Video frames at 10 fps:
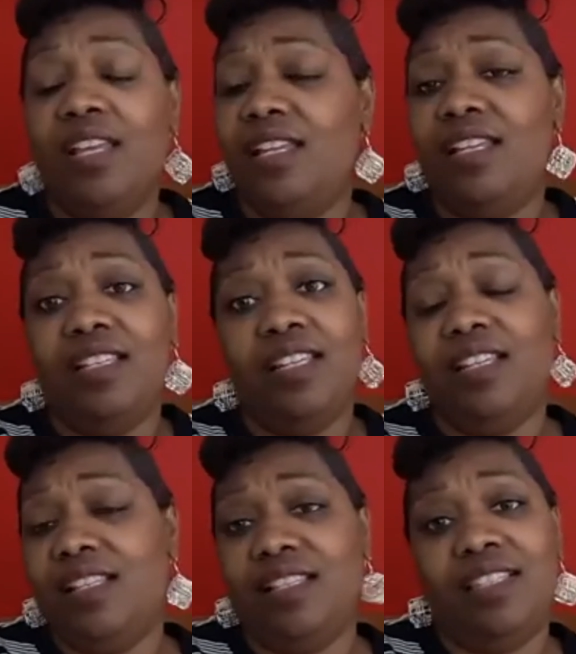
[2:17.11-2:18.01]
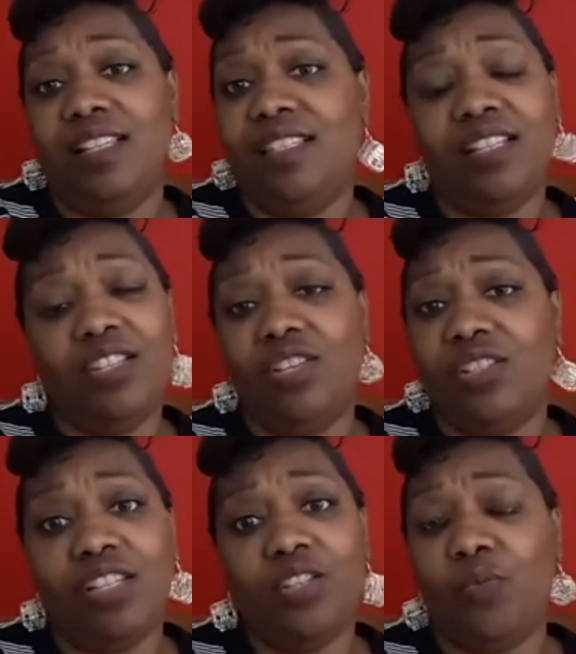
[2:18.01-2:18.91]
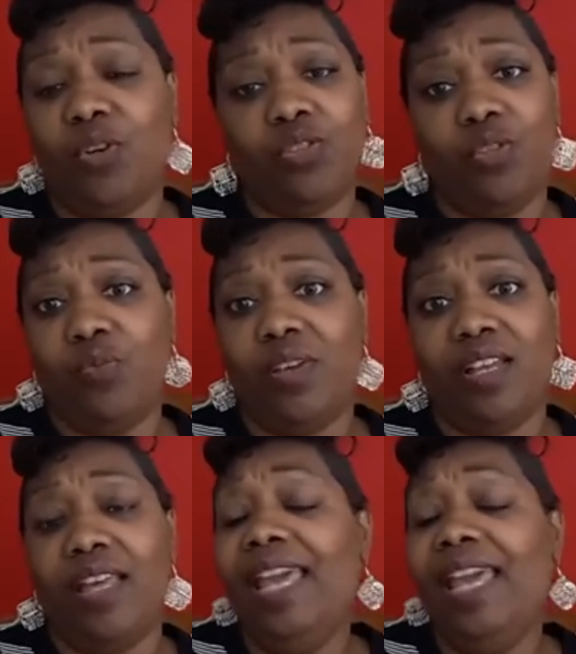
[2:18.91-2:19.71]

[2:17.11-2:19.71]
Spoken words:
it doesn't work too well.